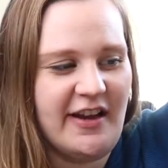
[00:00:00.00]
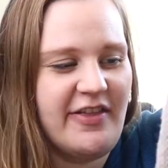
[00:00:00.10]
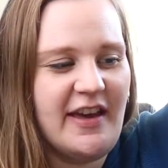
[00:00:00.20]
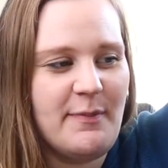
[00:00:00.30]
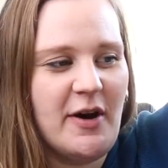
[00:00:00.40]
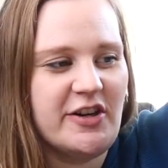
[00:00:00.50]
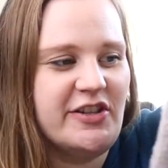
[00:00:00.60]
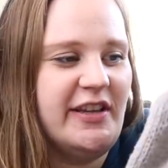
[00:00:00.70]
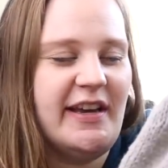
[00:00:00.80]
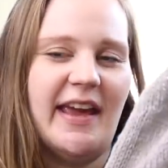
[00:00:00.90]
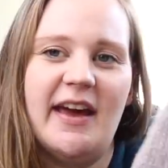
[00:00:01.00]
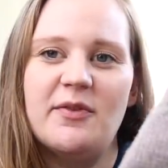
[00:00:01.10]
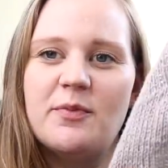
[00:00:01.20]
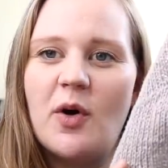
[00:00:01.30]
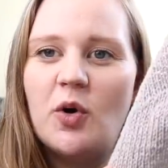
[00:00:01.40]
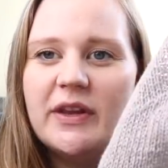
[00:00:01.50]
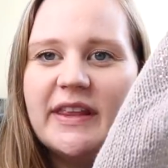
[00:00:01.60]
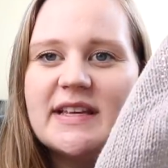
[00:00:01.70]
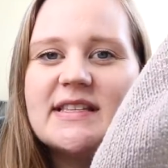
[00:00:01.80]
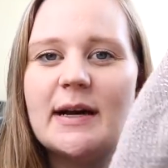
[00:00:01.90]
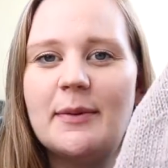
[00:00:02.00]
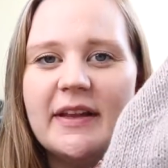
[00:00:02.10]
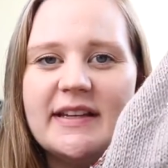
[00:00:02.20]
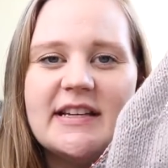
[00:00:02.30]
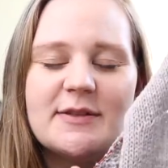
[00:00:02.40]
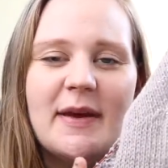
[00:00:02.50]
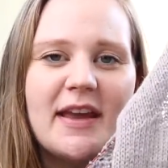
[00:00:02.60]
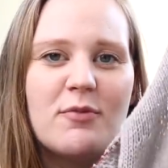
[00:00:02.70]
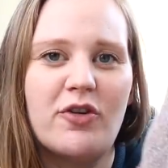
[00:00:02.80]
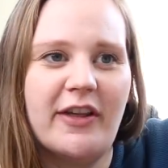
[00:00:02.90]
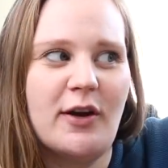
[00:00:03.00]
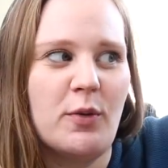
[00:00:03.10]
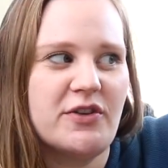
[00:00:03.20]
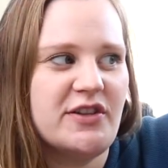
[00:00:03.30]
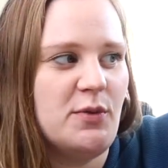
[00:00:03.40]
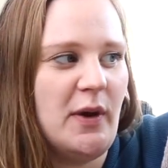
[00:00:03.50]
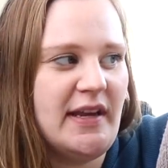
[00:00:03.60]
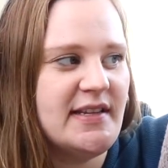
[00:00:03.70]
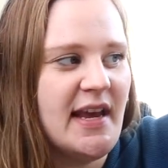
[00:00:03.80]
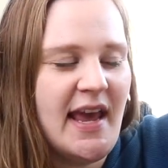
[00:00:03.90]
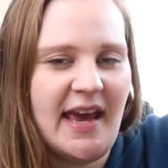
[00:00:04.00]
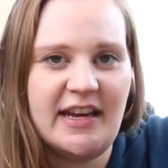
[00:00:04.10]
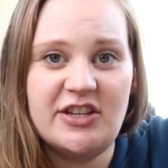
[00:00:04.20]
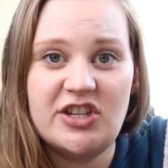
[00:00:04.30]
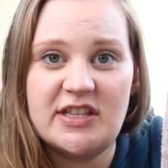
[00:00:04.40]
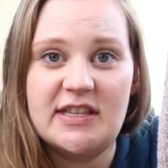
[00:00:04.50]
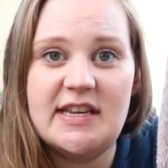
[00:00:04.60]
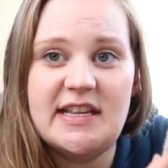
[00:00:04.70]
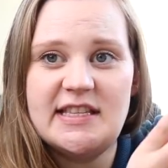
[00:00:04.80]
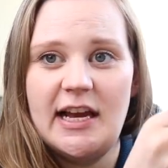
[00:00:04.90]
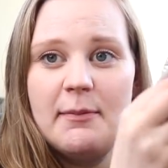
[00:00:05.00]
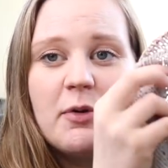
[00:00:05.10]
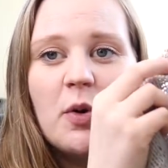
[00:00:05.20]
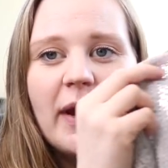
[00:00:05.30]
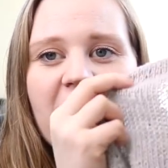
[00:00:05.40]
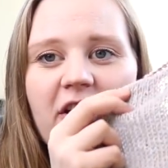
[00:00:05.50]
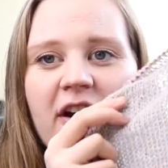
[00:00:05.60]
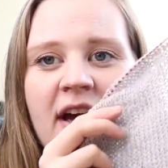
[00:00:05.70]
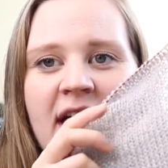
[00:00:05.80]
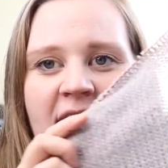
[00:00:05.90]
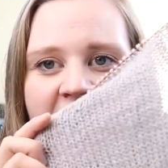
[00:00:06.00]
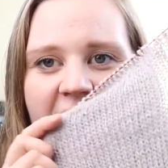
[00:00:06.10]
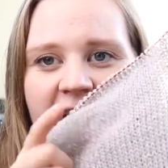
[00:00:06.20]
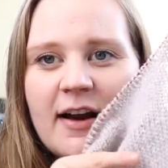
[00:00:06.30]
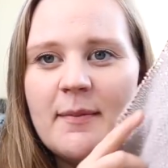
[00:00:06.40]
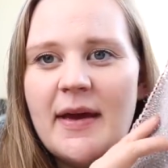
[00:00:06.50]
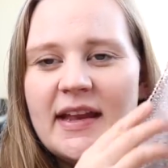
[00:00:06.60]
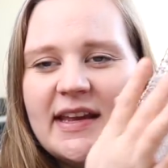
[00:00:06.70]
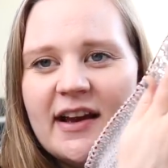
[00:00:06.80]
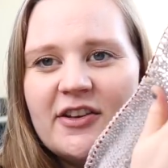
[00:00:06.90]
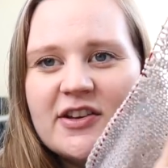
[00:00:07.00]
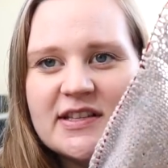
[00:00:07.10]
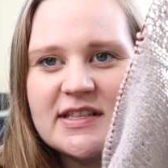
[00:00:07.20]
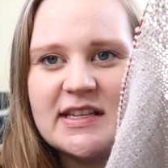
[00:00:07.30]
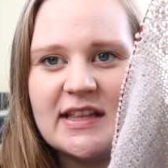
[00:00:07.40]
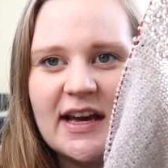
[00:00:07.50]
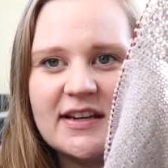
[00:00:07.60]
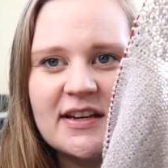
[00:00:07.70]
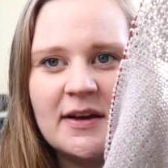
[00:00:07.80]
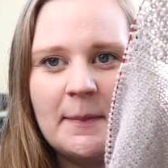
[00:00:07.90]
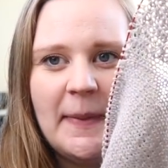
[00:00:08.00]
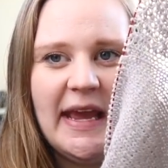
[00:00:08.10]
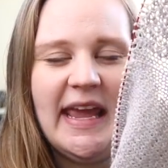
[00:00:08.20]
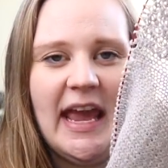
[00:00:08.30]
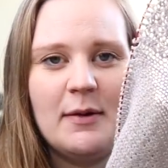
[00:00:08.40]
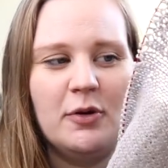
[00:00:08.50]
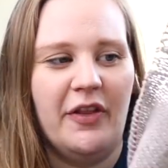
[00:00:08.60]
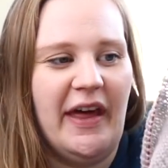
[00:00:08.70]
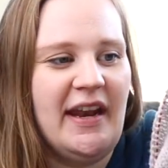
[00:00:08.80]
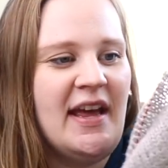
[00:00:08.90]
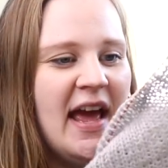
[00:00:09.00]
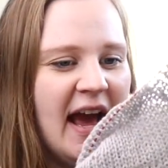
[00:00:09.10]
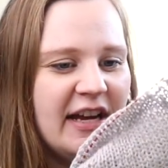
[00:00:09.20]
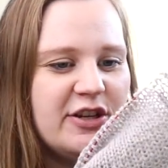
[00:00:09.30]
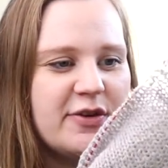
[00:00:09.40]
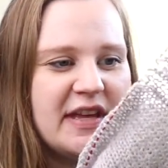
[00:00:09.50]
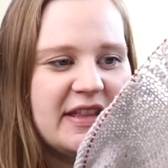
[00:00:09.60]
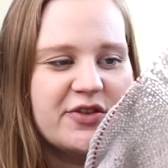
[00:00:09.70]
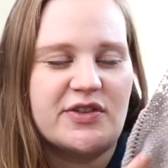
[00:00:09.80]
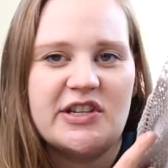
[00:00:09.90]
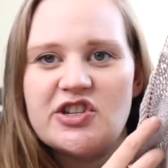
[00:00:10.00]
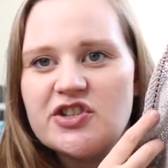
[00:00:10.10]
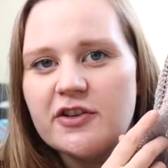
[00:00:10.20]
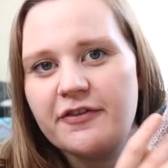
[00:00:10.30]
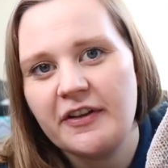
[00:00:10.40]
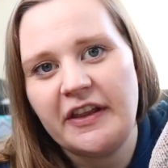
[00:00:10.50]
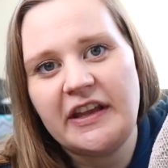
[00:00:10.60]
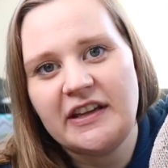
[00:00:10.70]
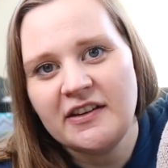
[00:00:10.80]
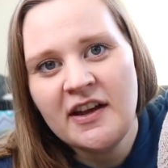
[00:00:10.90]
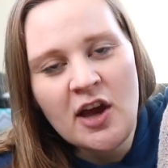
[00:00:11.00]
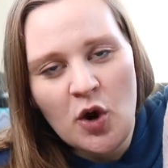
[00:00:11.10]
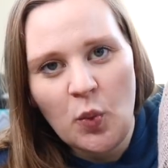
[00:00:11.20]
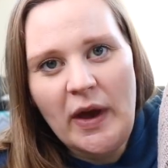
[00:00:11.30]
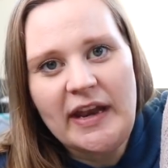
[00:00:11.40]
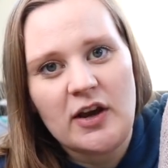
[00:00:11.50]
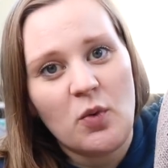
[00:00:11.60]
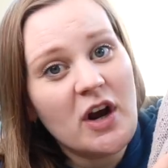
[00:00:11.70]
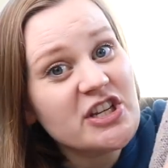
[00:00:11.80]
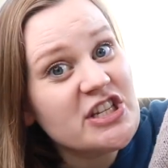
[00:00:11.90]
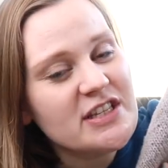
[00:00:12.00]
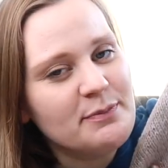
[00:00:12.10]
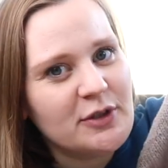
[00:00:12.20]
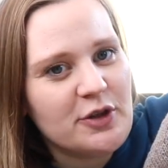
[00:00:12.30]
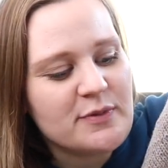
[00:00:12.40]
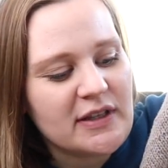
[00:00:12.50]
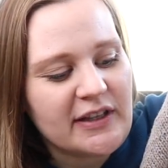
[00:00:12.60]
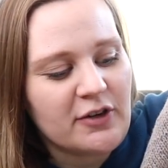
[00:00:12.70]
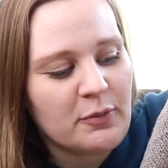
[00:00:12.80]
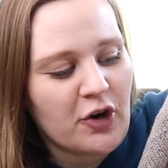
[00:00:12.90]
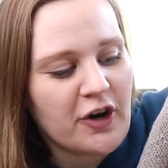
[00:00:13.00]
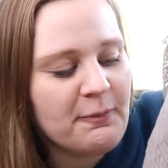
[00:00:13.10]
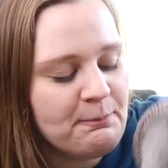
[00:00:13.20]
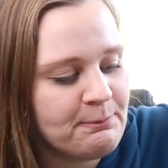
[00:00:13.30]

I think partially, again, holding this double, it does make it more like a worsted weight, and it just knits up quicker. And yeah, you can see that big cable, that I do think those stitches will fill in when it washes and blooms a little more.